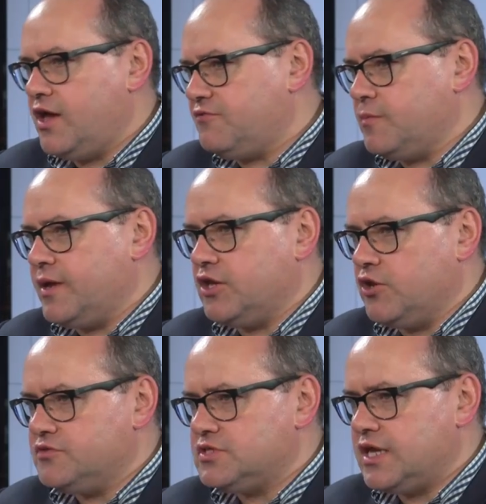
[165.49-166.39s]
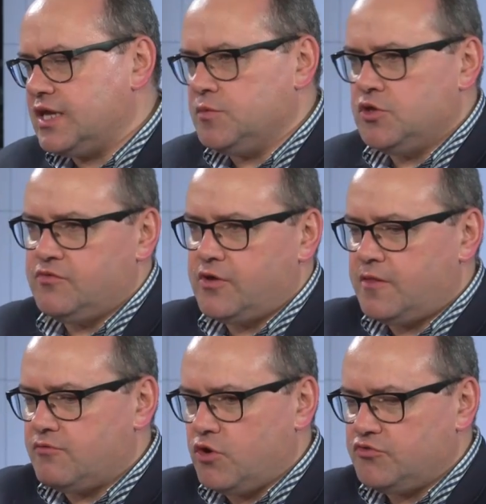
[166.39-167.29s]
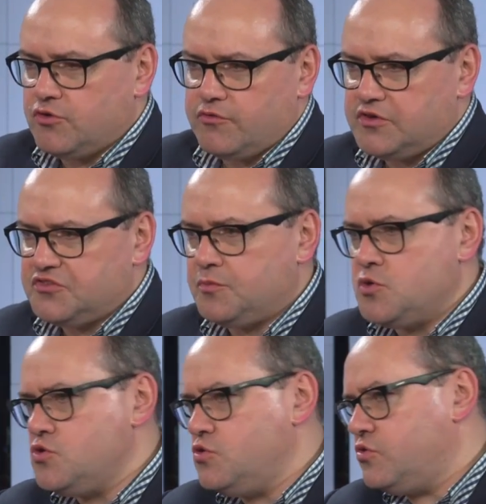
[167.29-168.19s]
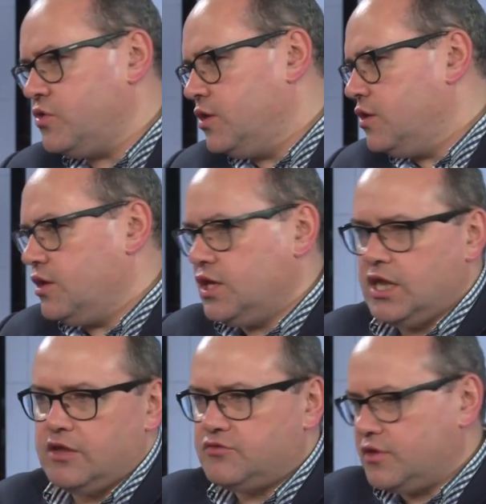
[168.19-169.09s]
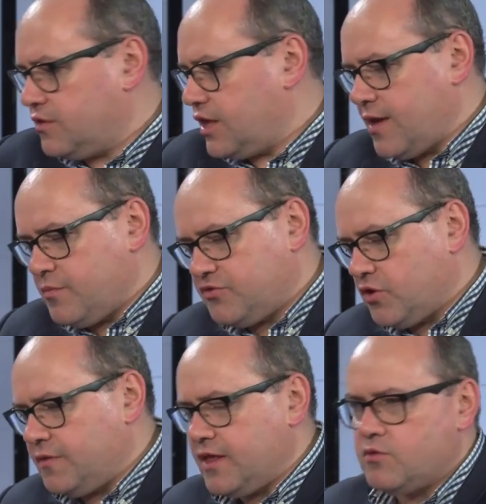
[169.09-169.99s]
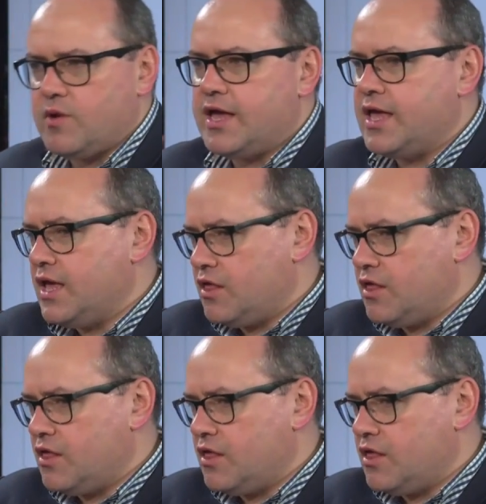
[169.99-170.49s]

you have to make an overtaking manoeuvre, the road's not very smooth, there's uh, cameras going the other way.